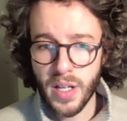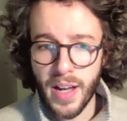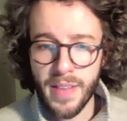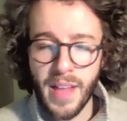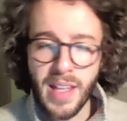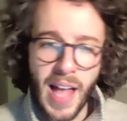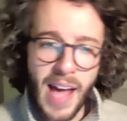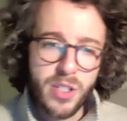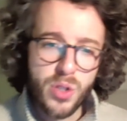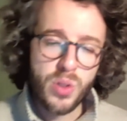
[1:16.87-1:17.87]
and that
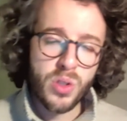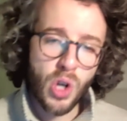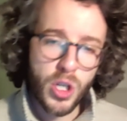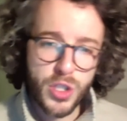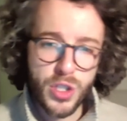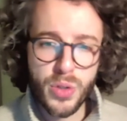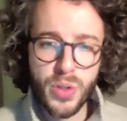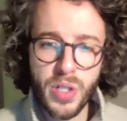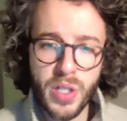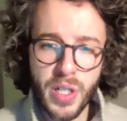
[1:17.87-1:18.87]
latitude and
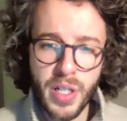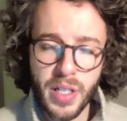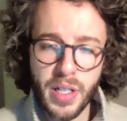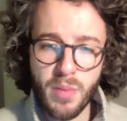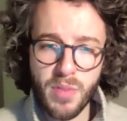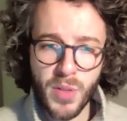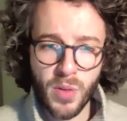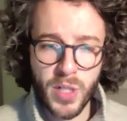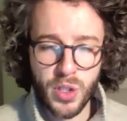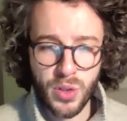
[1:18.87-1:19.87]
longitude can come from the
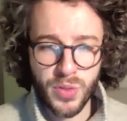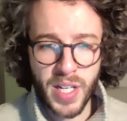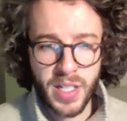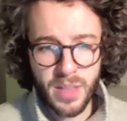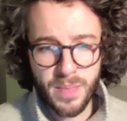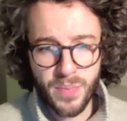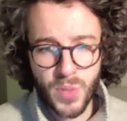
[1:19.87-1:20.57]
original data,